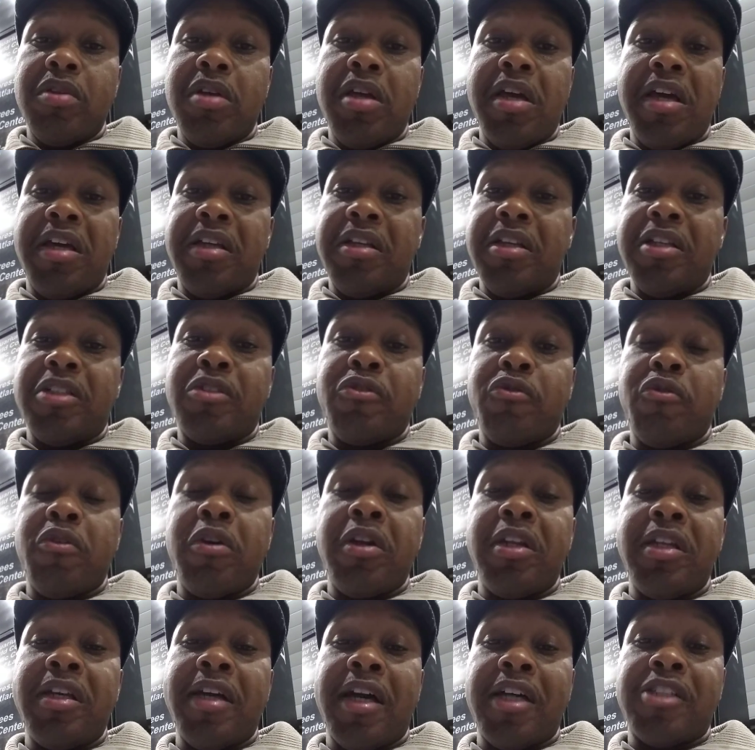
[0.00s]
And it's
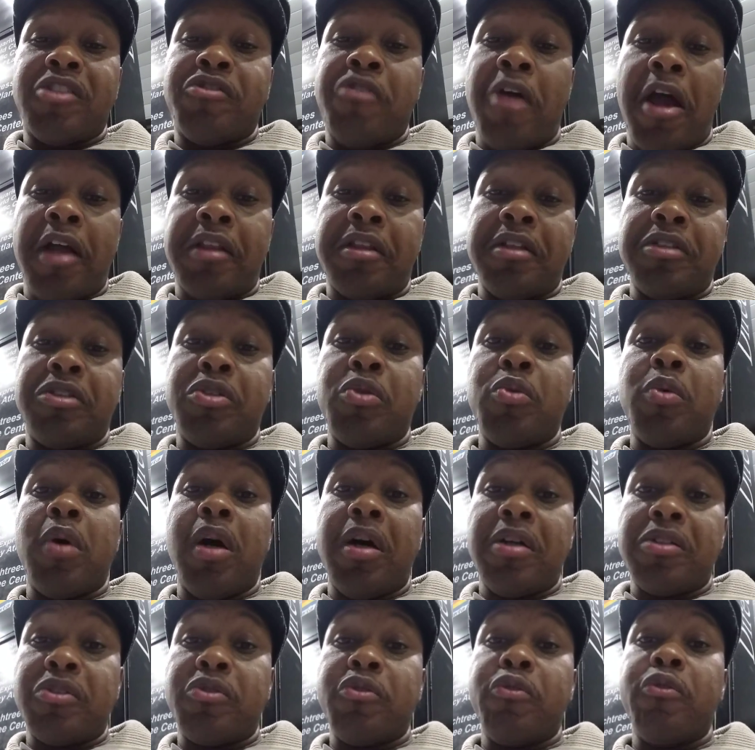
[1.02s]
really attracted to
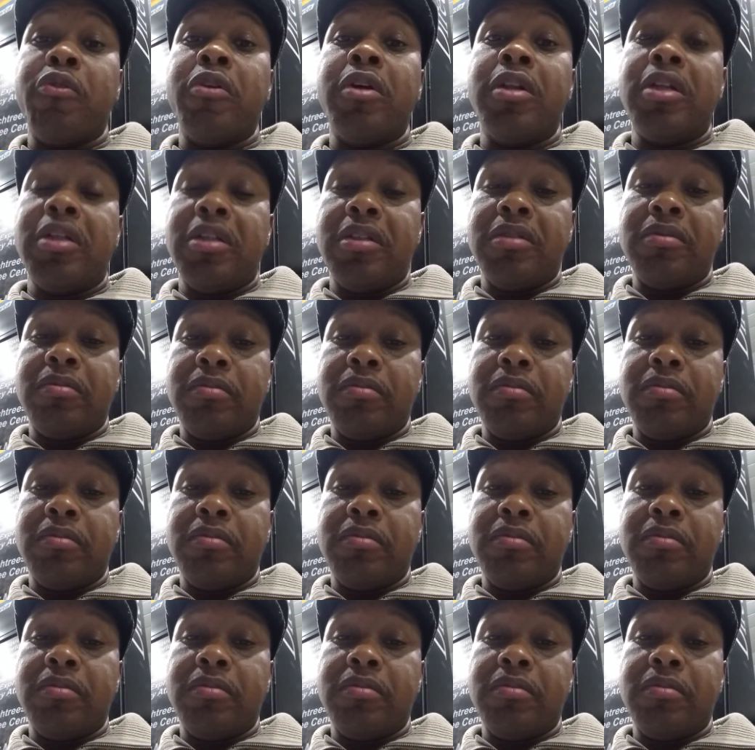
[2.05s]
us, really